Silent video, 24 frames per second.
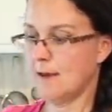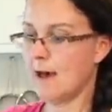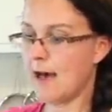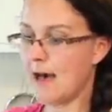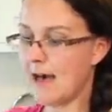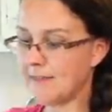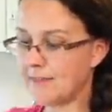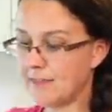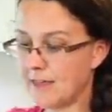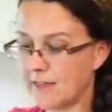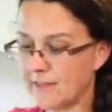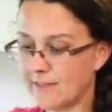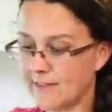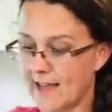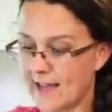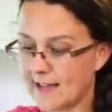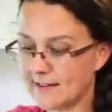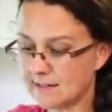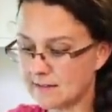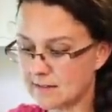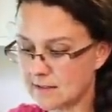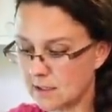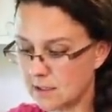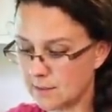I think
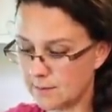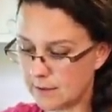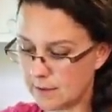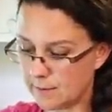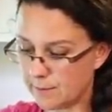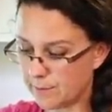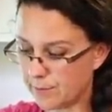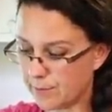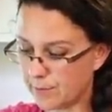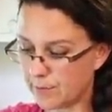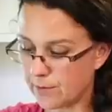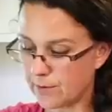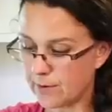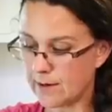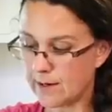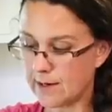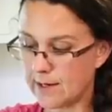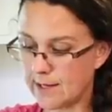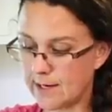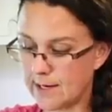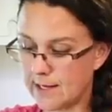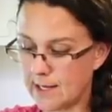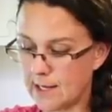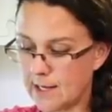that's gonna be
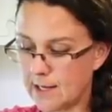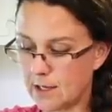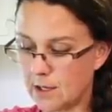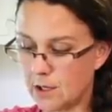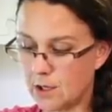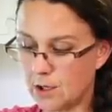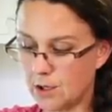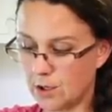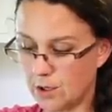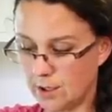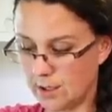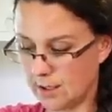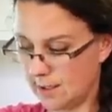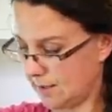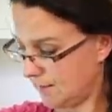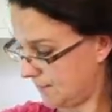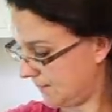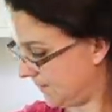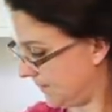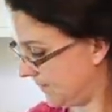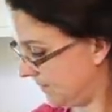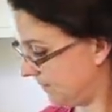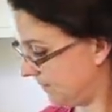pretty good.